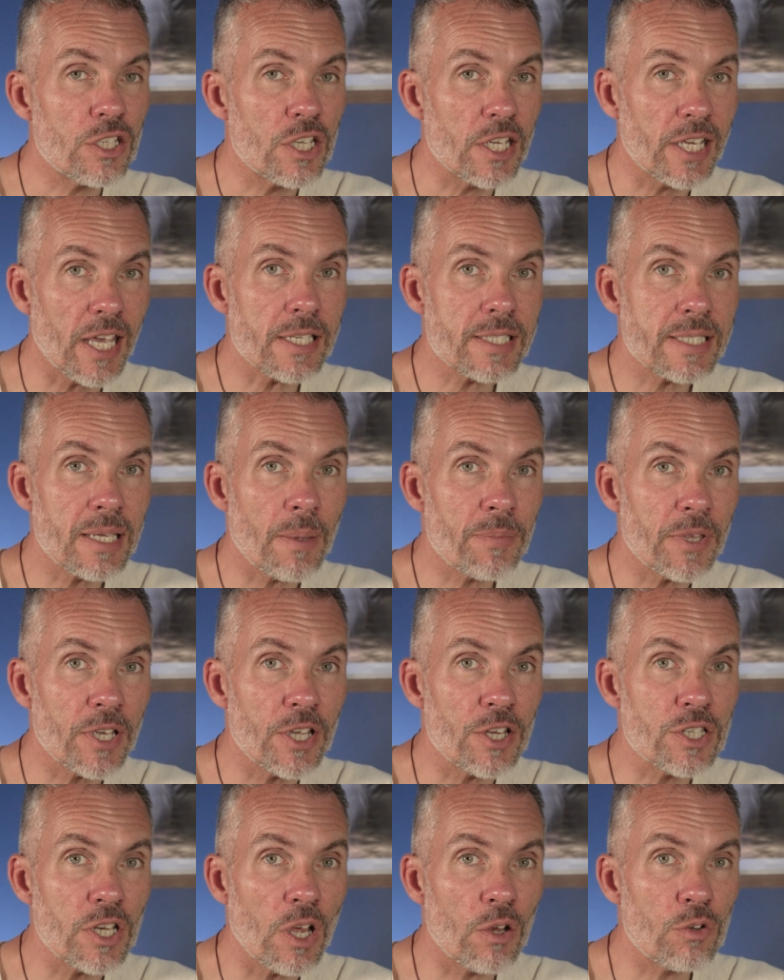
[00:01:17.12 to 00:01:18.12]
you get something
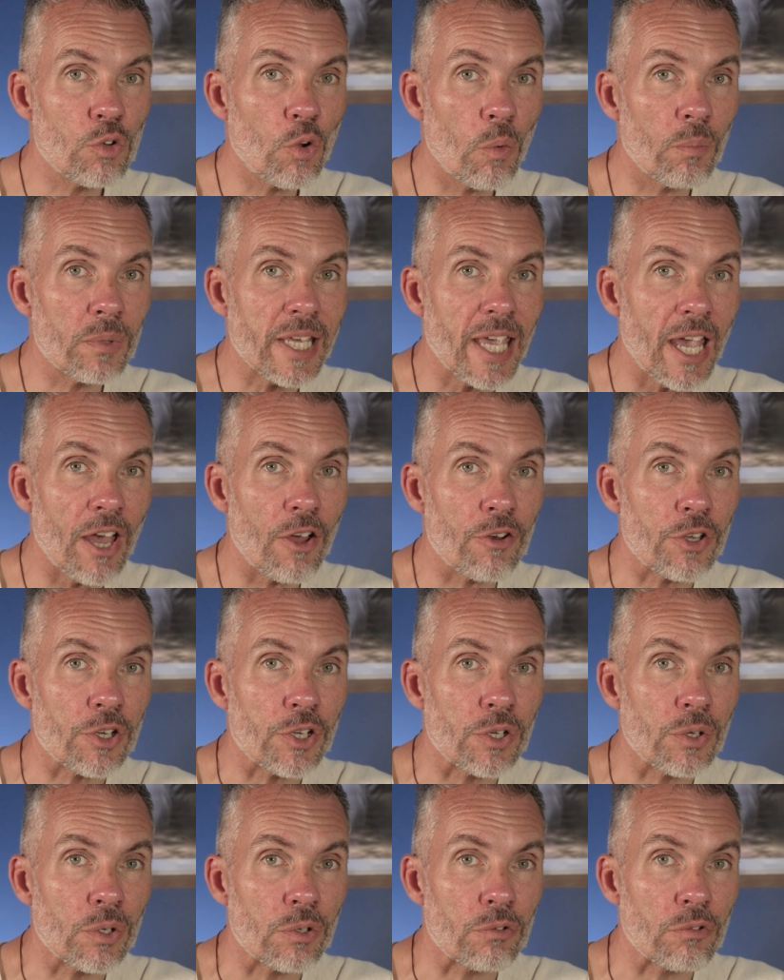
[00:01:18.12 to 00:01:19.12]
you don't normally get on a
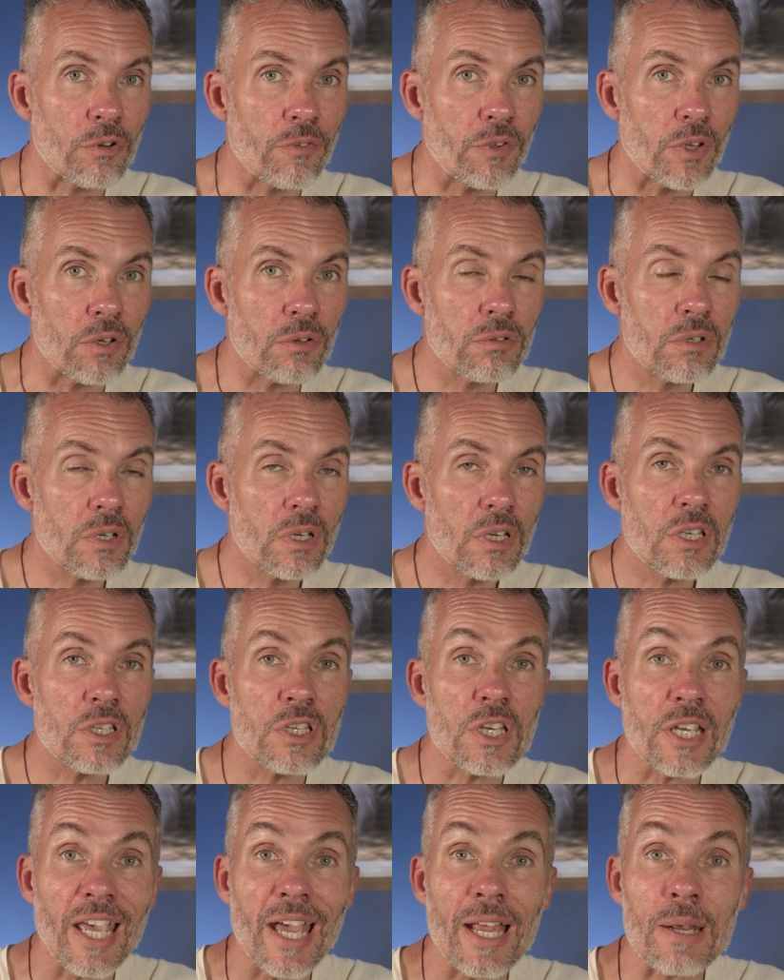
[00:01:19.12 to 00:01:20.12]
Google review.
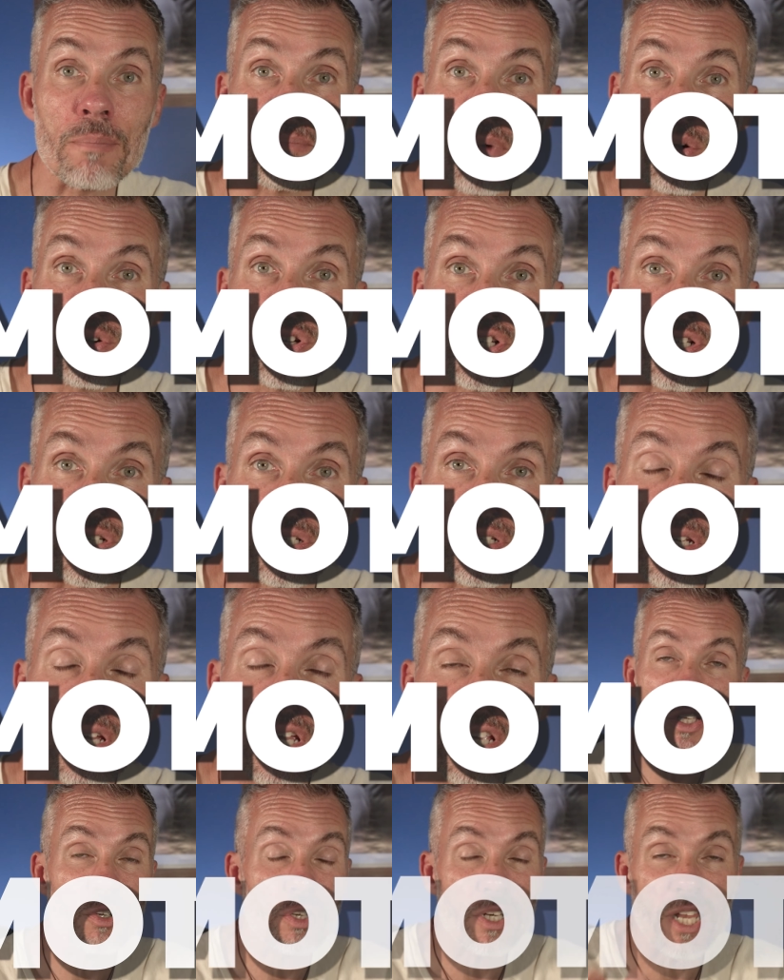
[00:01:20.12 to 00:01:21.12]
You get emotion.
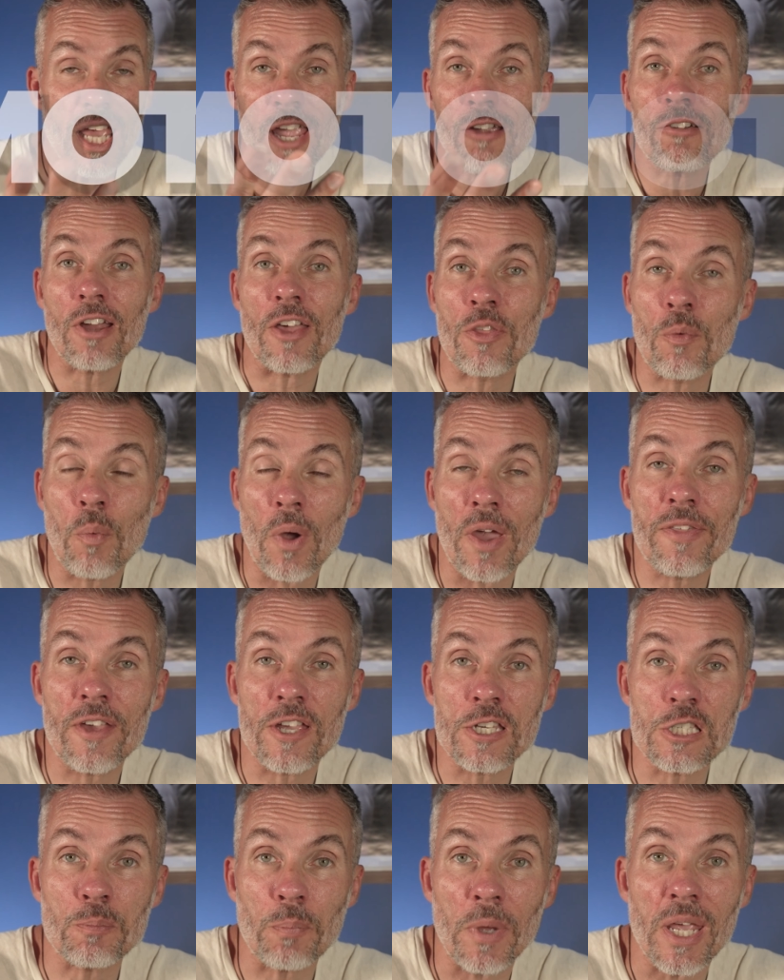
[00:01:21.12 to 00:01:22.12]
You can hear it in the way they
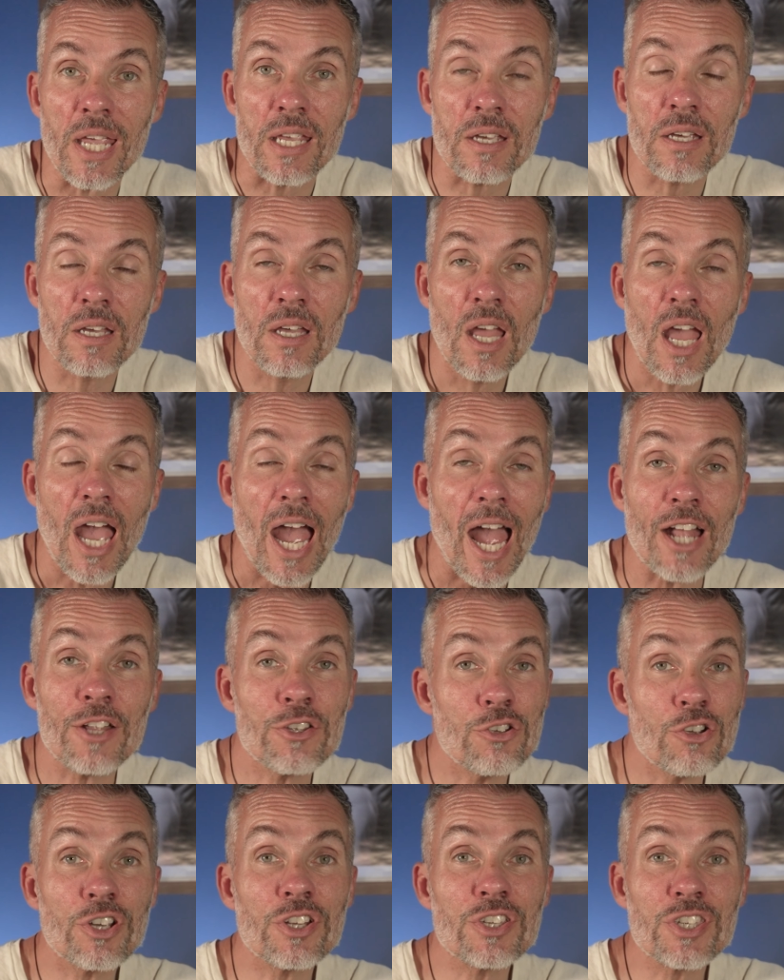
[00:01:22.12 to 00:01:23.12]
speak, and
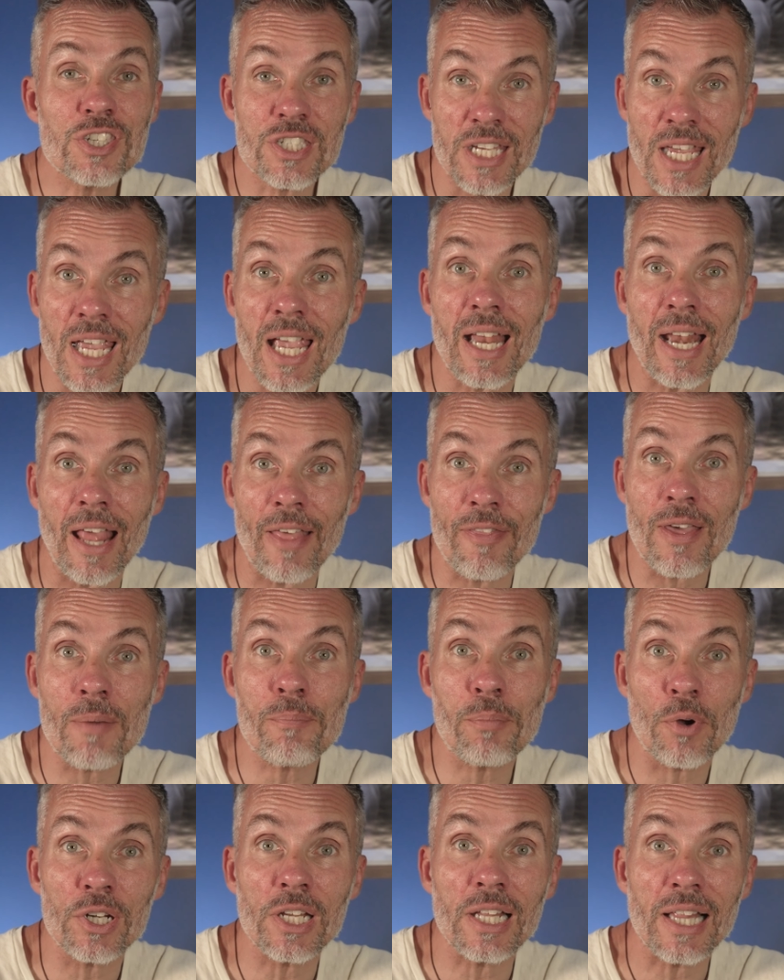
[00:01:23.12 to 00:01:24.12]
you can see it in their
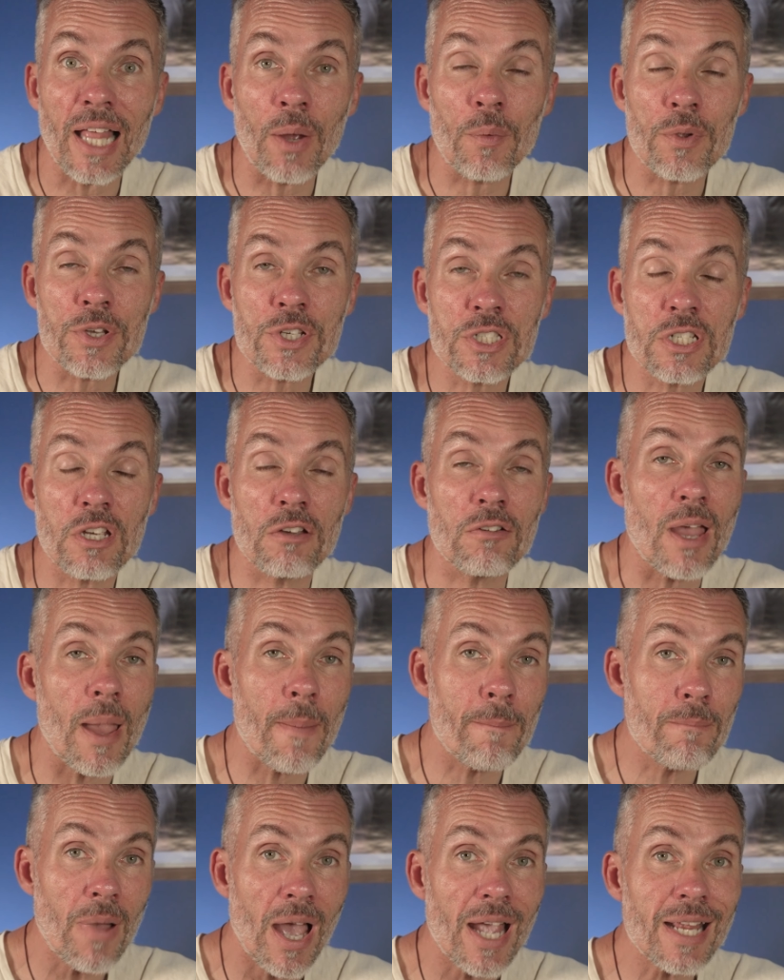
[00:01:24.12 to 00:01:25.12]
body language too. It
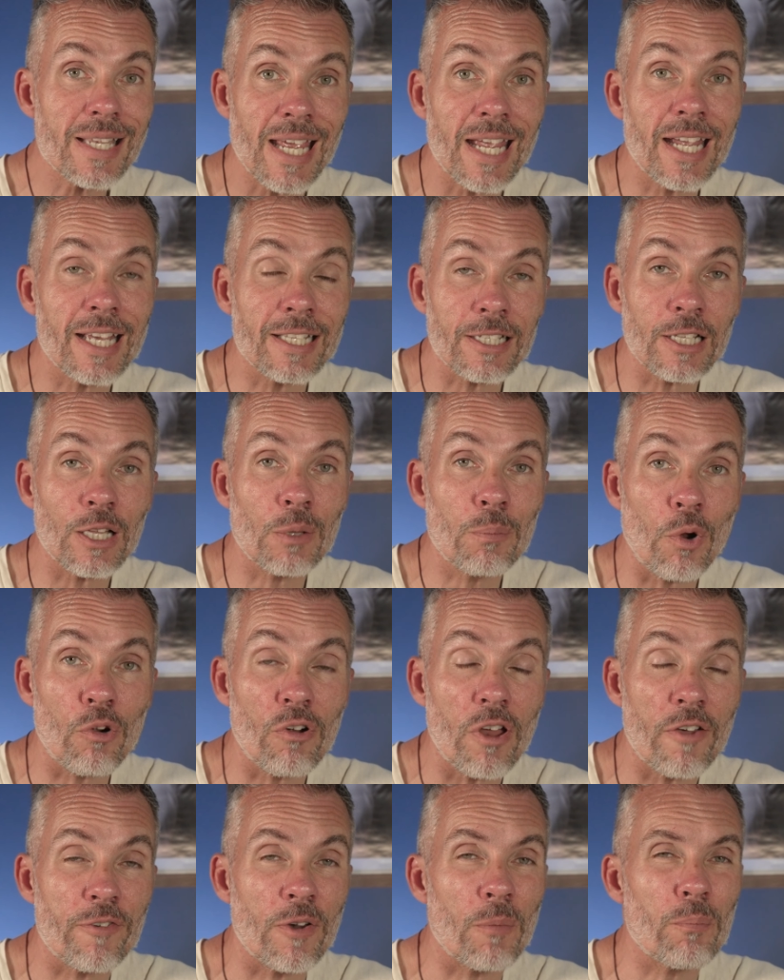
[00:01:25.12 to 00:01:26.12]
might take a little more
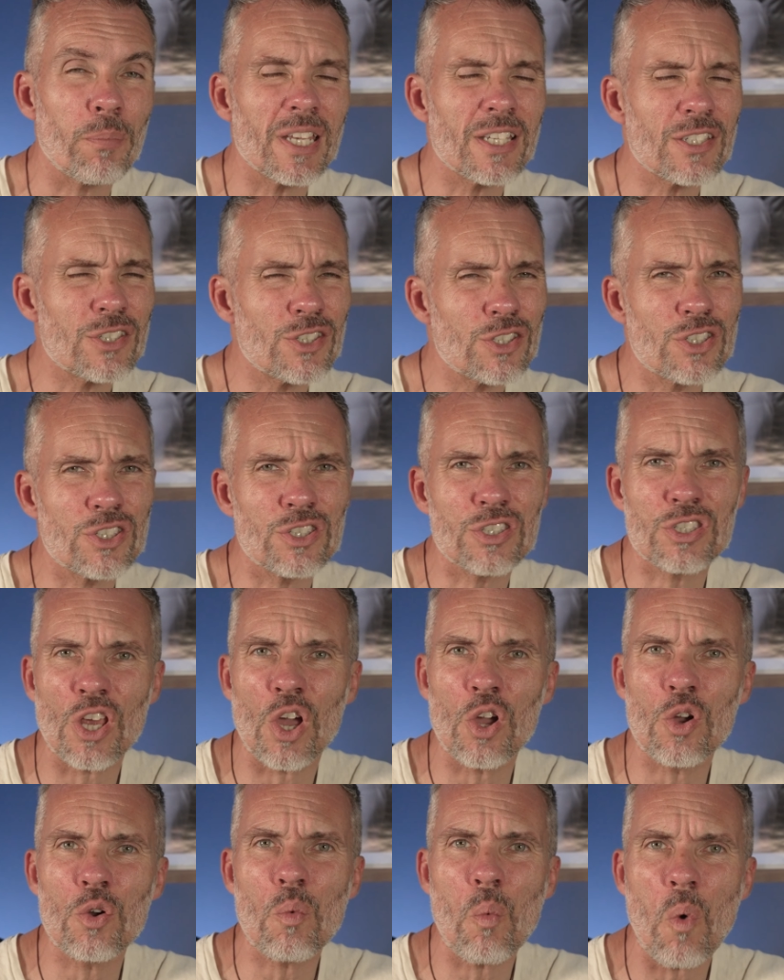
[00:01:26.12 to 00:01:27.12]
effort, but it's
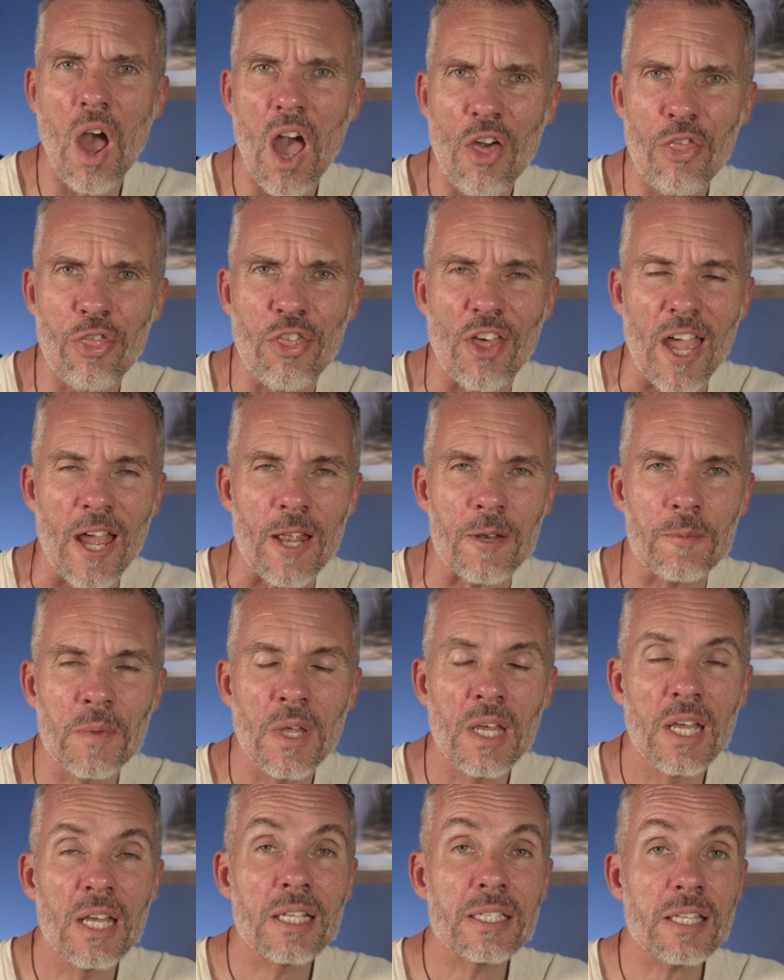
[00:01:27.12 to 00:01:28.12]
so worth it.
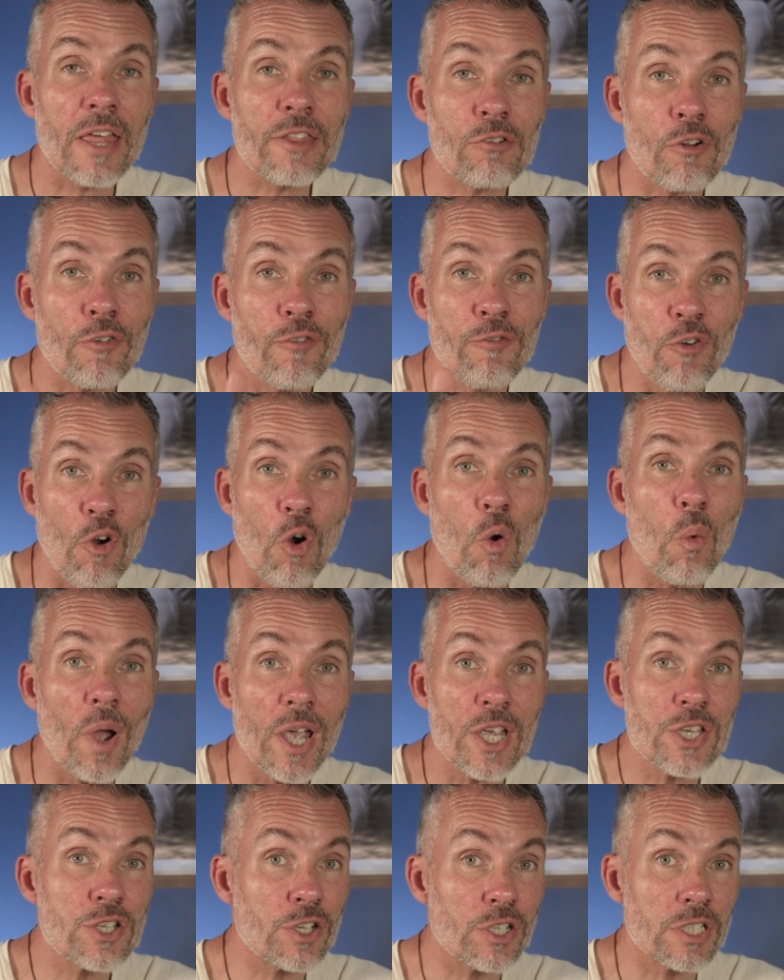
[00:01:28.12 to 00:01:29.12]
Now, there are 4
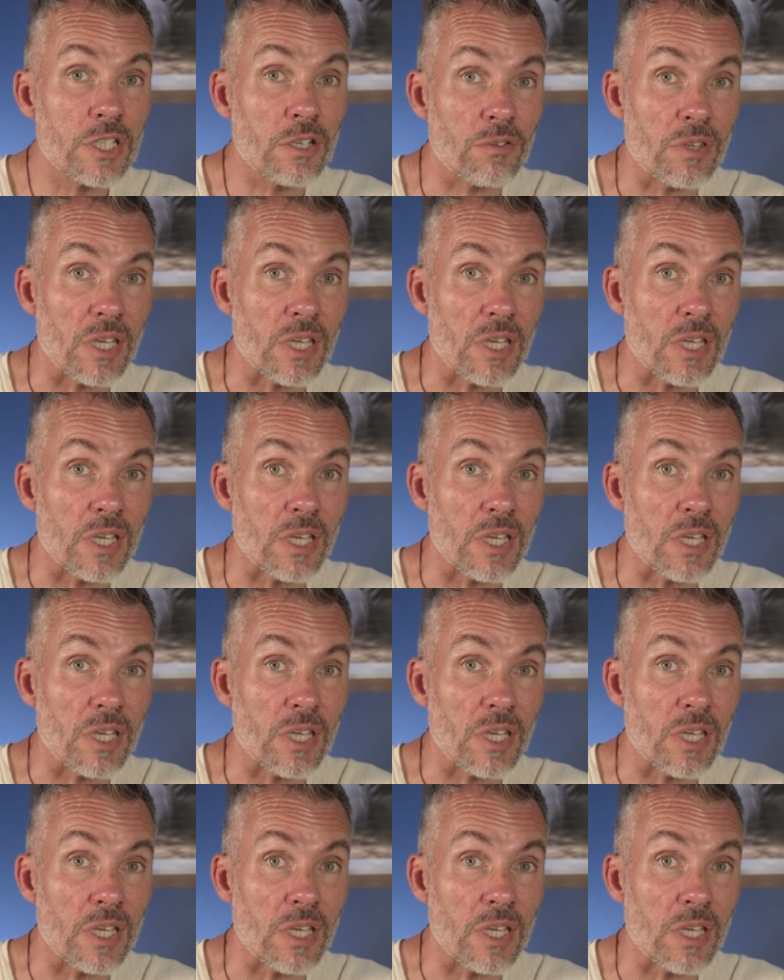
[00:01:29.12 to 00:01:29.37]
ways you can do